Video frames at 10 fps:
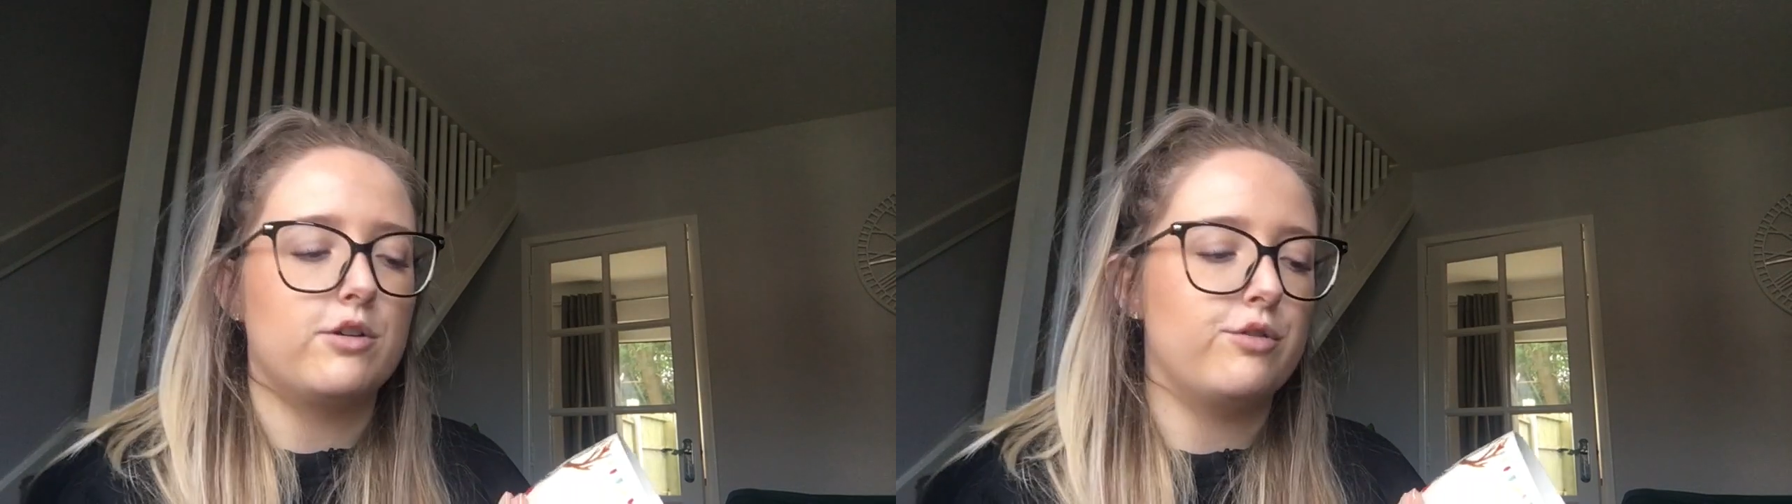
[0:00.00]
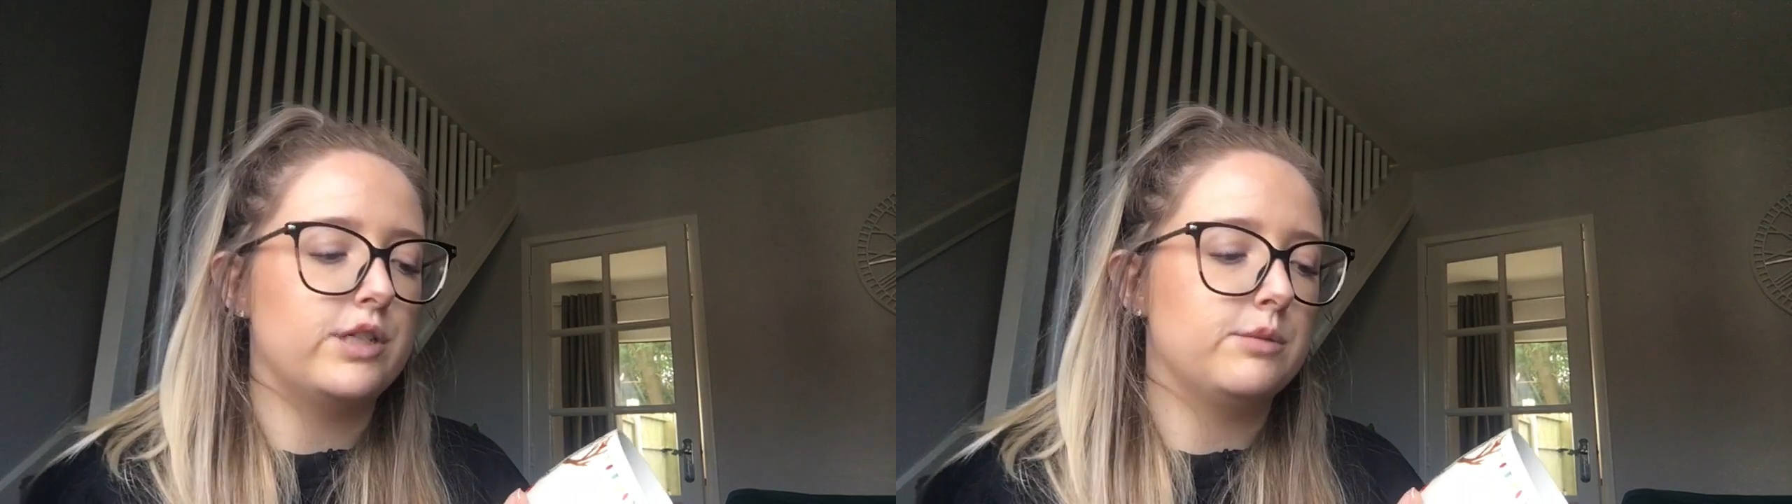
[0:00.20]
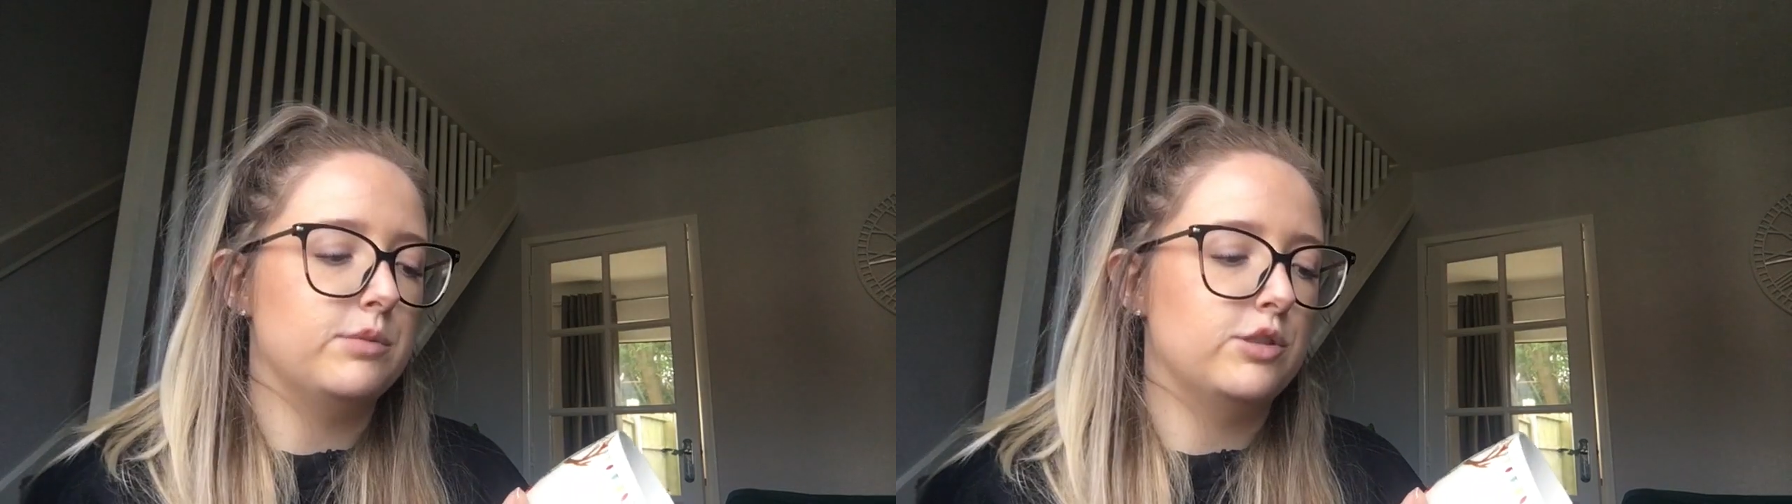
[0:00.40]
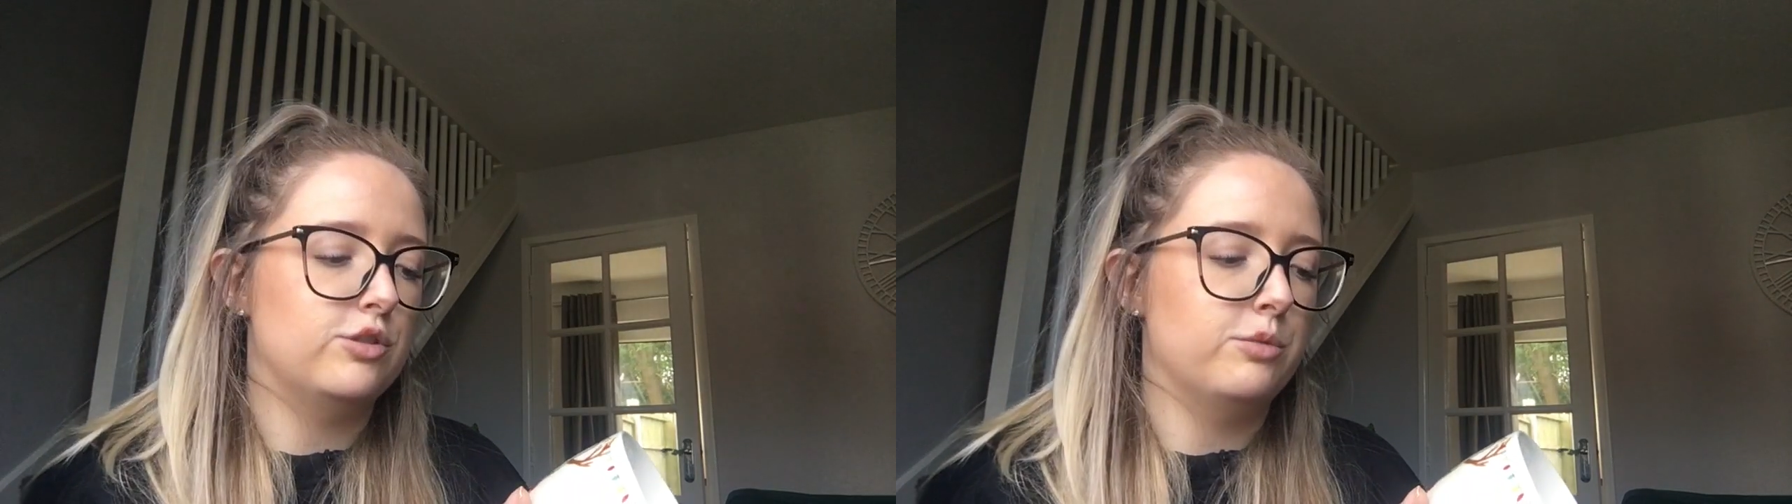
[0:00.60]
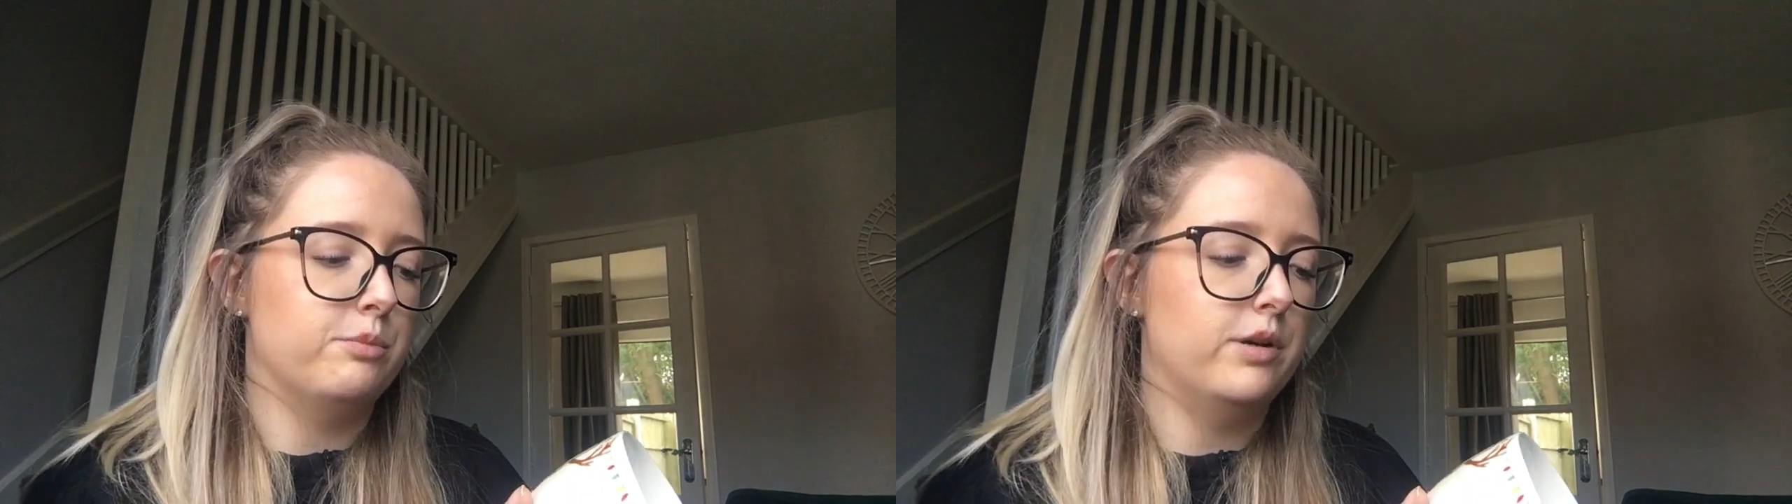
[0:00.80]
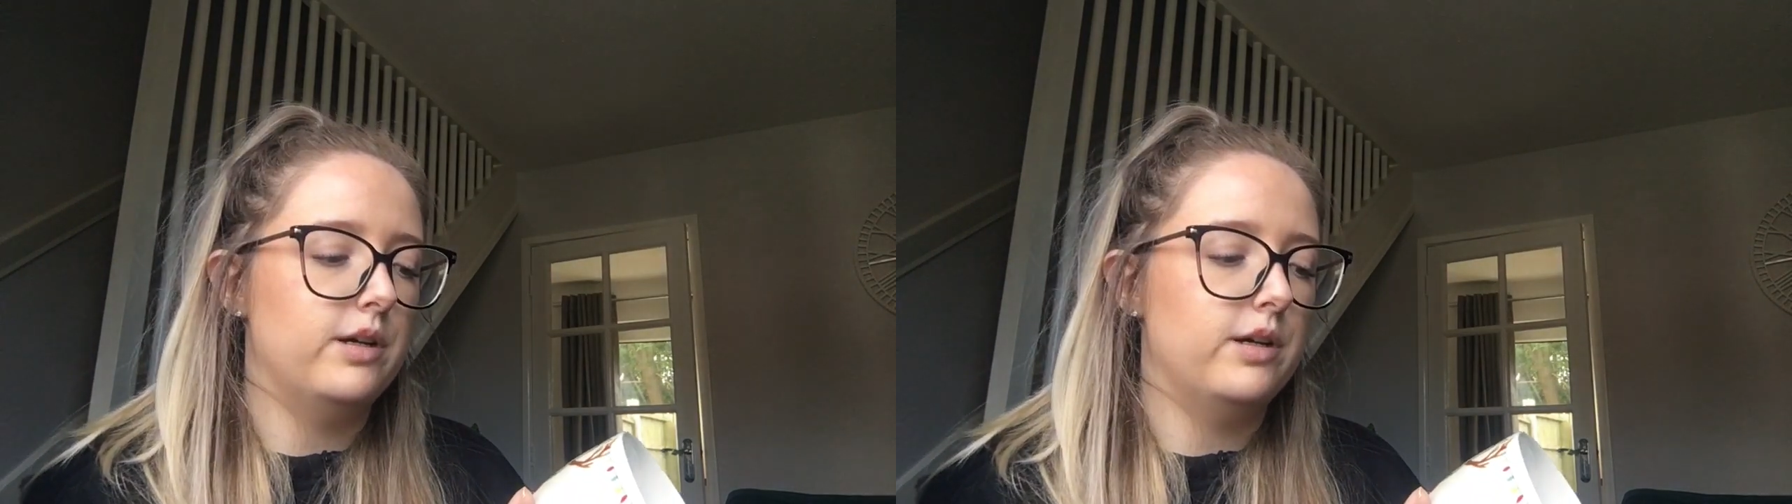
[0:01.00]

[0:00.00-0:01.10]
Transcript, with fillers: a Christmas jumper,